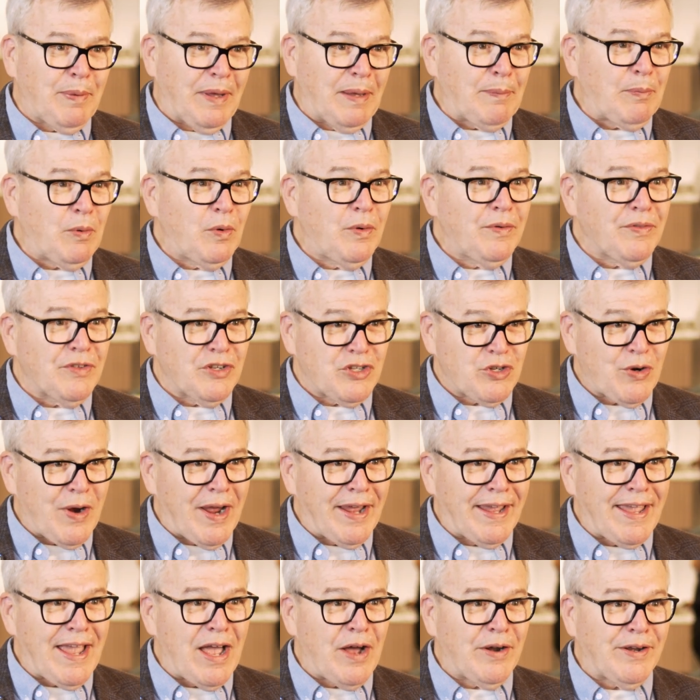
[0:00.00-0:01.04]
people in the
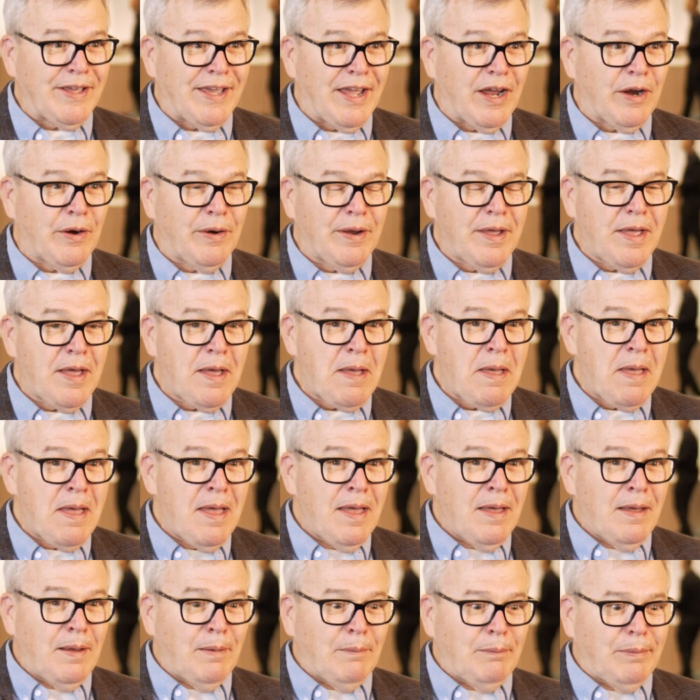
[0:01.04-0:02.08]
Tri County area,
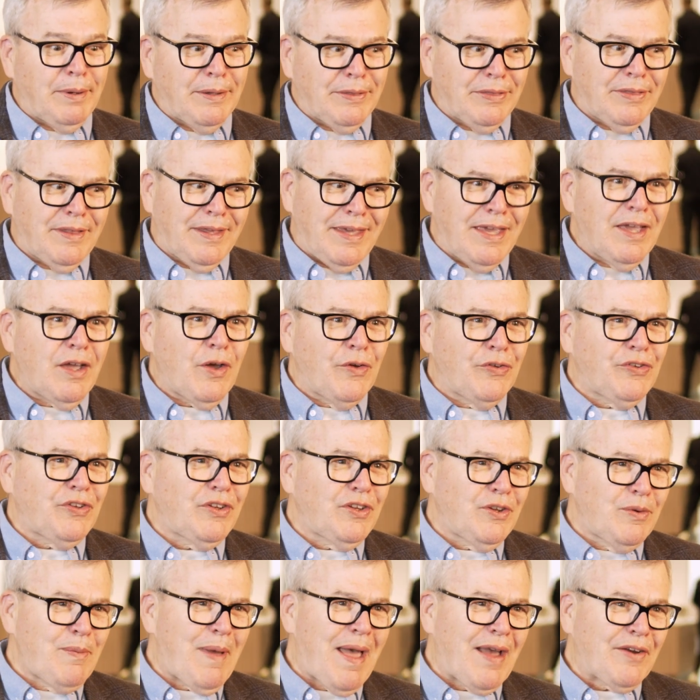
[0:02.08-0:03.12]
but the
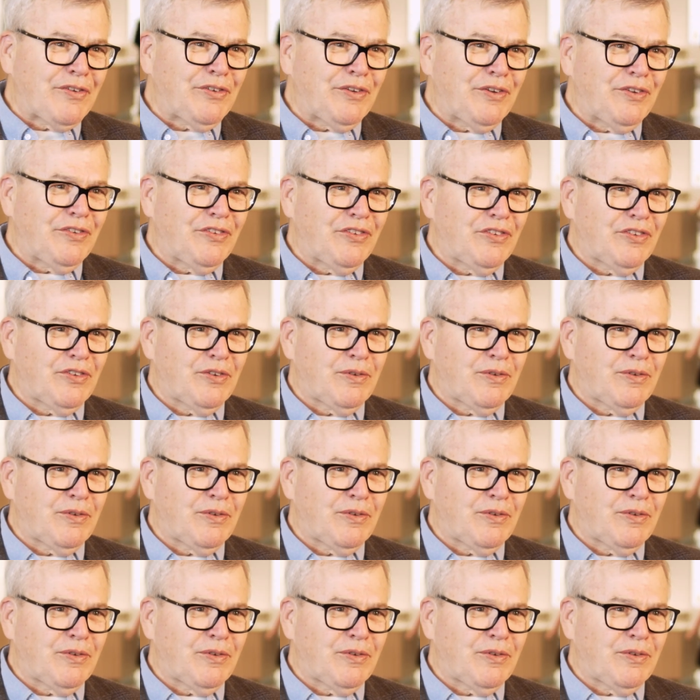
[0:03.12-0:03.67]
ecosystem actually